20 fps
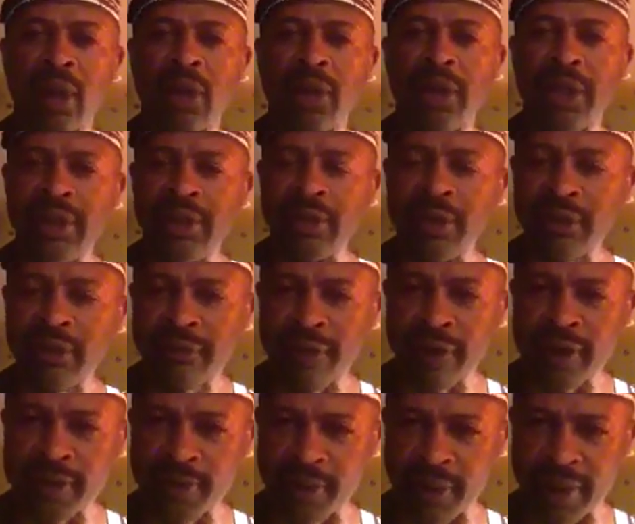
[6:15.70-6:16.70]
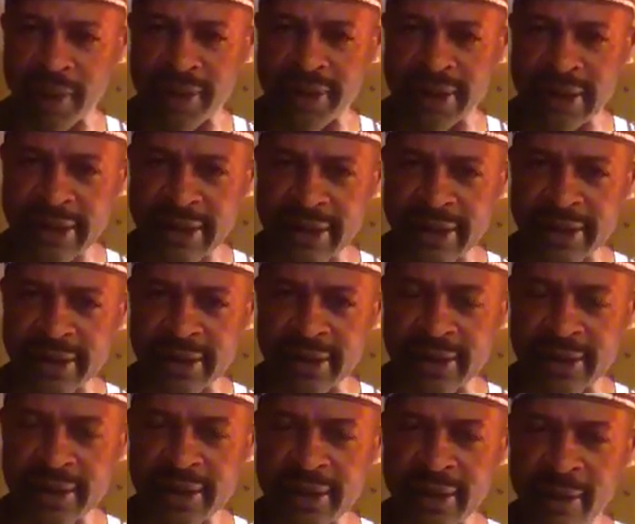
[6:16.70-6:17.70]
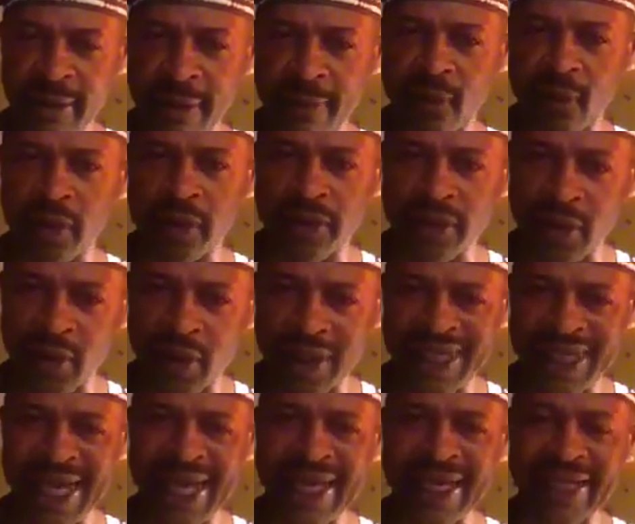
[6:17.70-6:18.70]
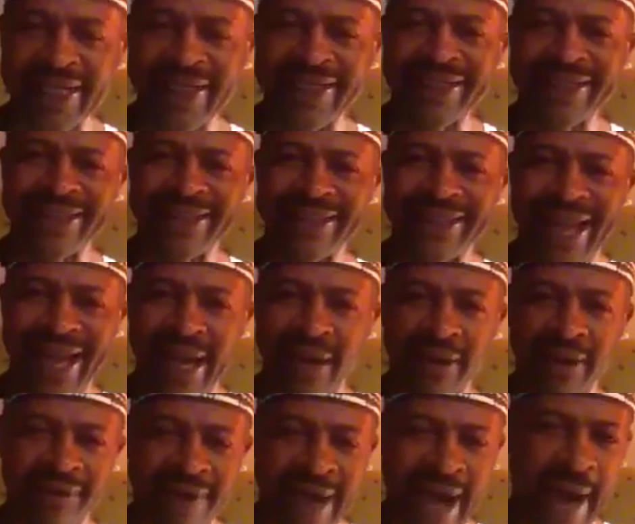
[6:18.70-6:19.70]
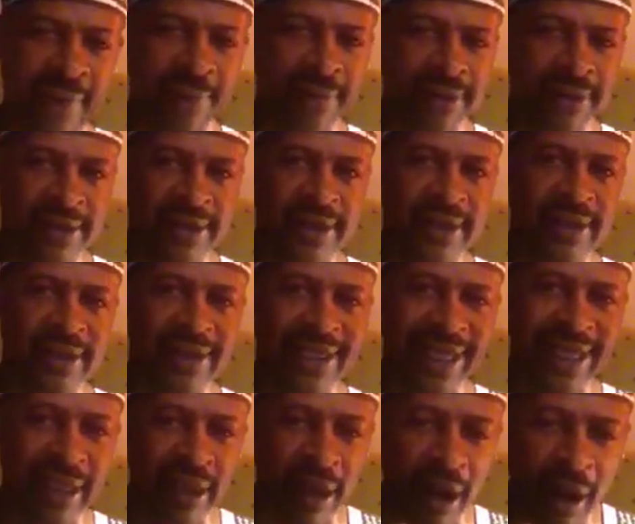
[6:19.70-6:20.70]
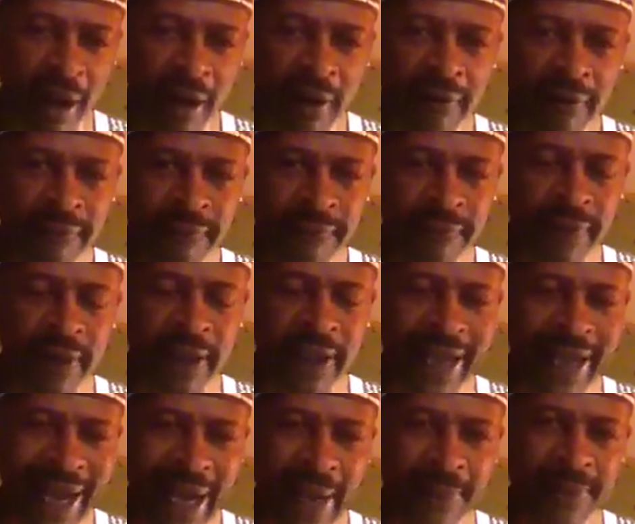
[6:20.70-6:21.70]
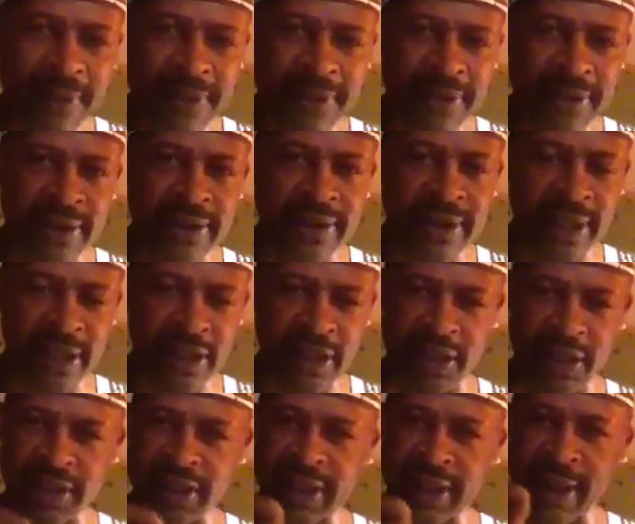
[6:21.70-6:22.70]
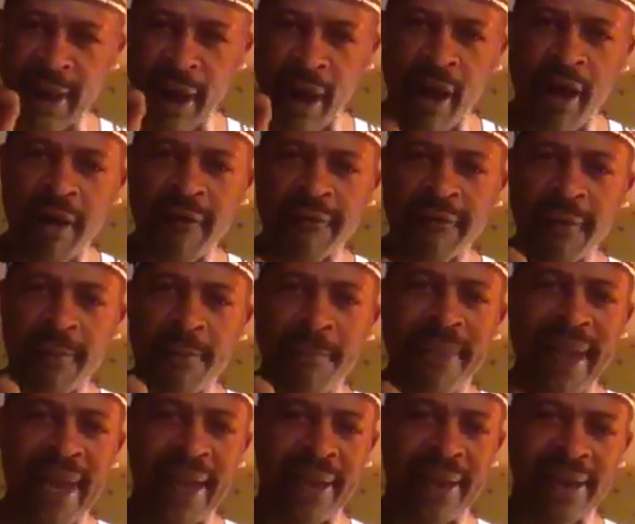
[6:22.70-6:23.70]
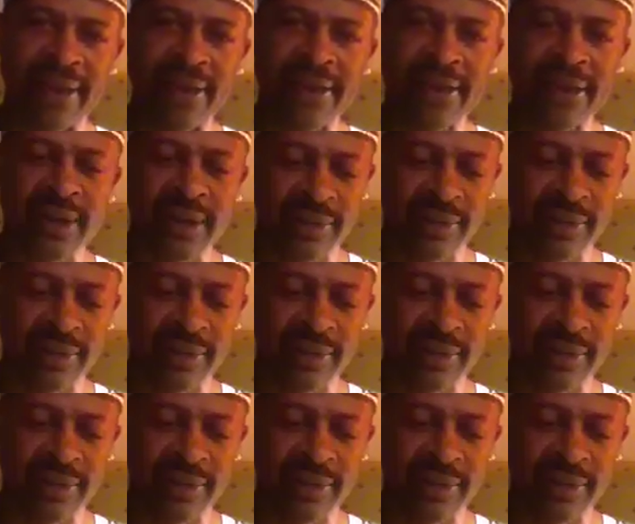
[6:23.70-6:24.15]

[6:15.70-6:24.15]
The universe, brothers and sisters, was created out of opposites, and opposites, I should say, offer balance